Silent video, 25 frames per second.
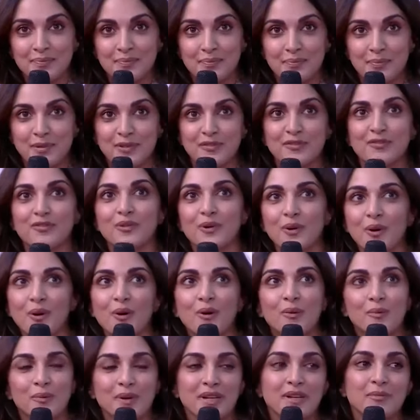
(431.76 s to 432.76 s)

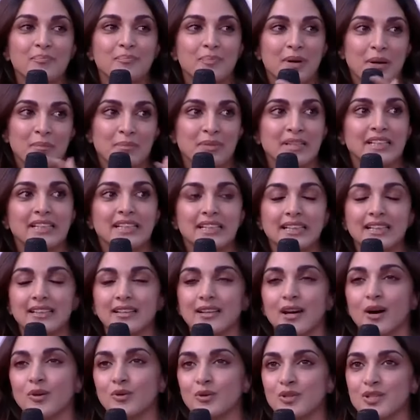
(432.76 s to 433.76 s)
before we publicly
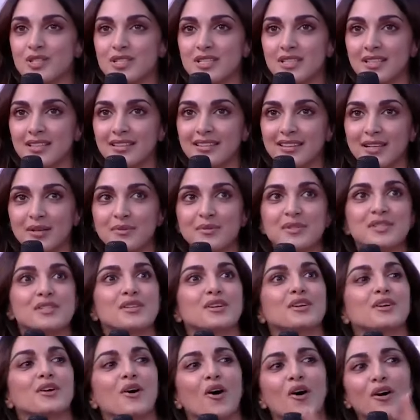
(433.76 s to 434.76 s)
announced it, there was a
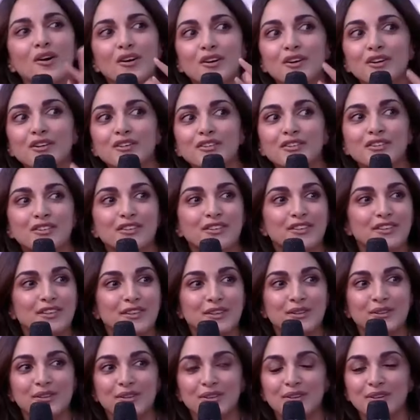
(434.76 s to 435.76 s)
lot of,
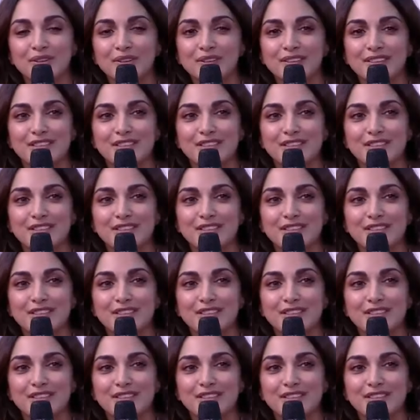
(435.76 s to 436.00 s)
you know,